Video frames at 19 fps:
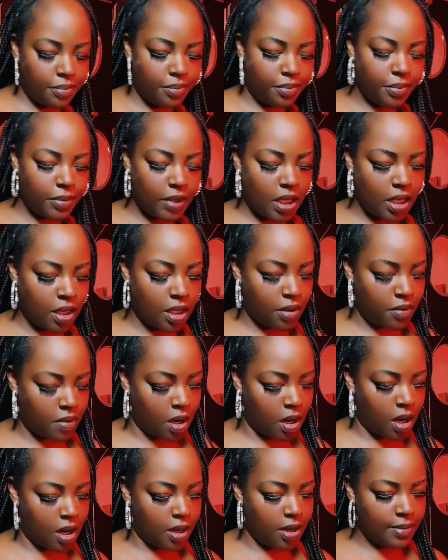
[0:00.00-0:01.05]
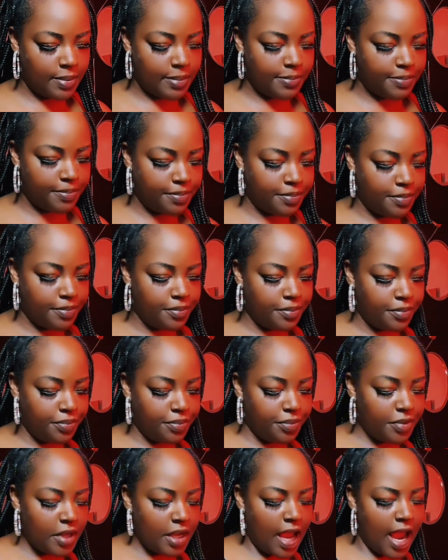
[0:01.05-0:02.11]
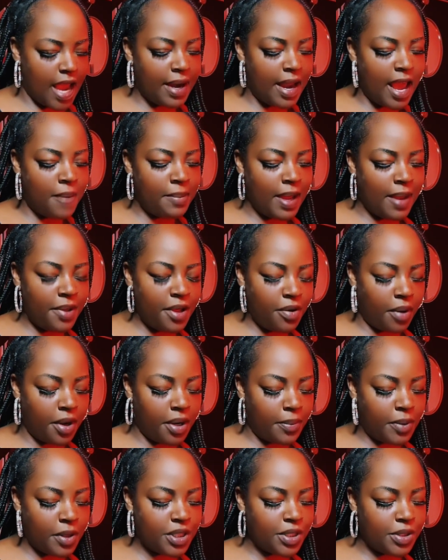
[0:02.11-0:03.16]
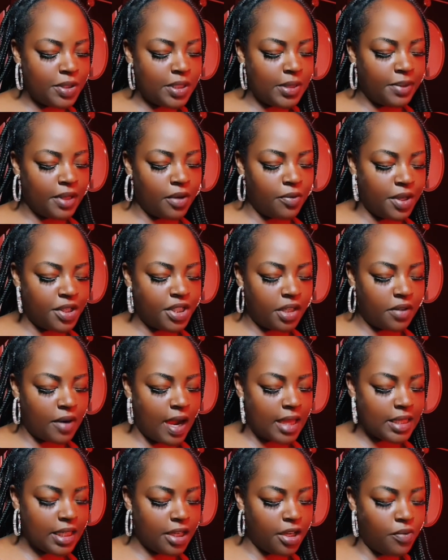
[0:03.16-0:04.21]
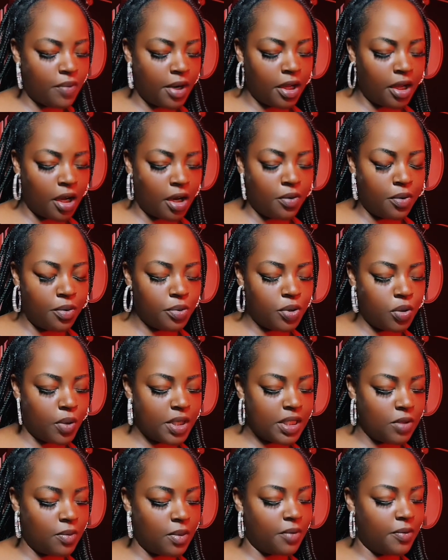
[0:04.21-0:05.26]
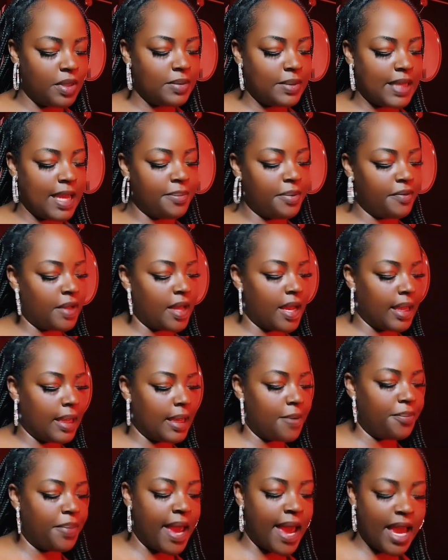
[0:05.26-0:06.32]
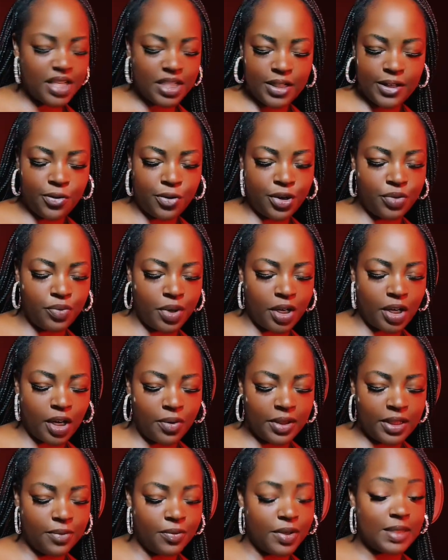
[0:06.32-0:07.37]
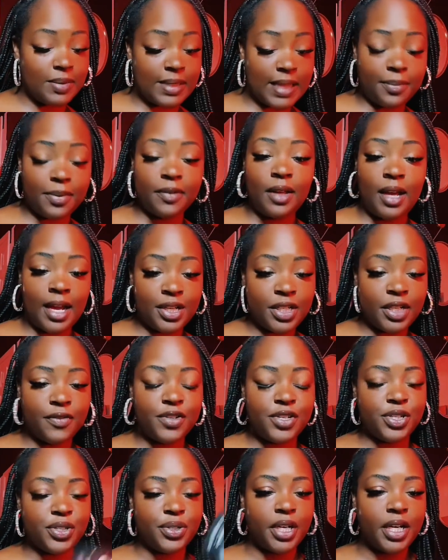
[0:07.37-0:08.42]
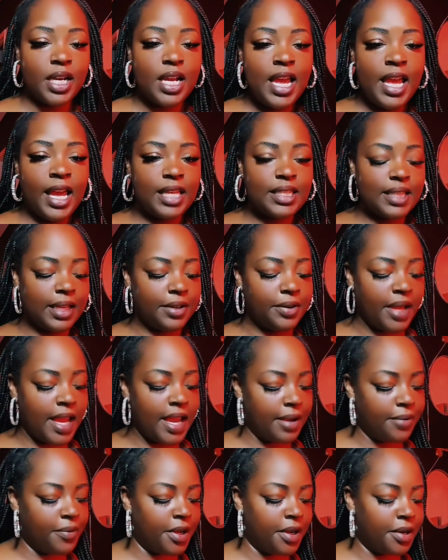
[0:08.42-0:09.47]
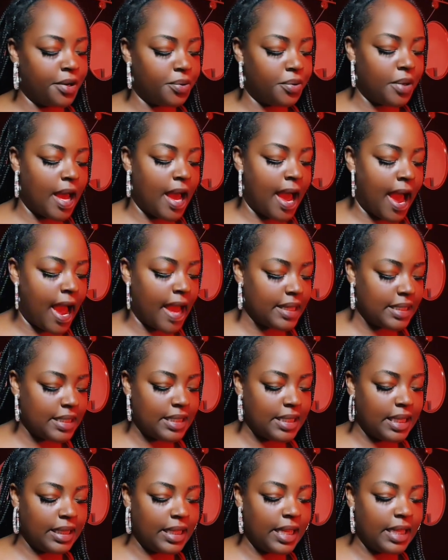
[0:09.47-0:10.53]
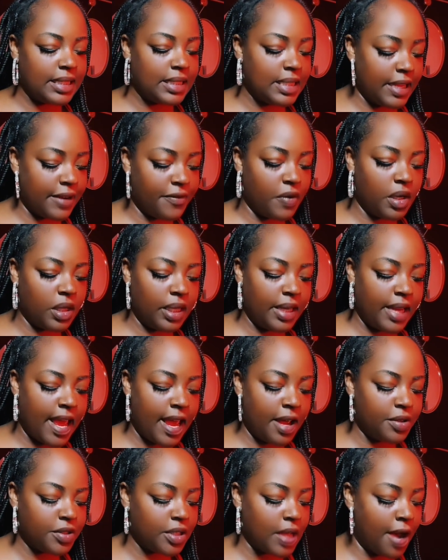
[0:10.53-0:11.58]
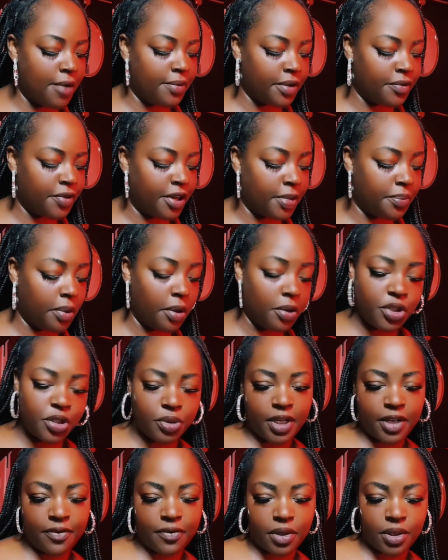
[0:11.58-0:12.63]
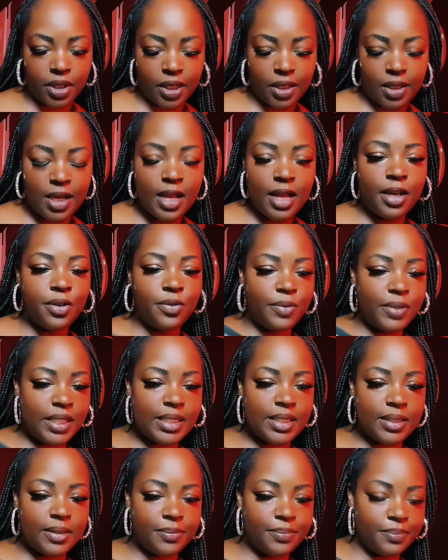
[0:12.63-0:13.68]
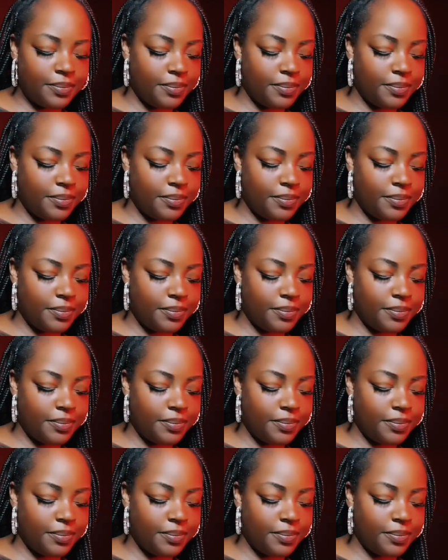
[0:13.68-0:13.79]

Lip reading: Yeah, you are. And now maybe you want to pursue something with generosity. You want to go towards someone with some type of like compassion, or you want to go with them with some type of logic, for sure. It's like, okay, well, I can see things differently now, so I want to reapproach you differently. Wisdom.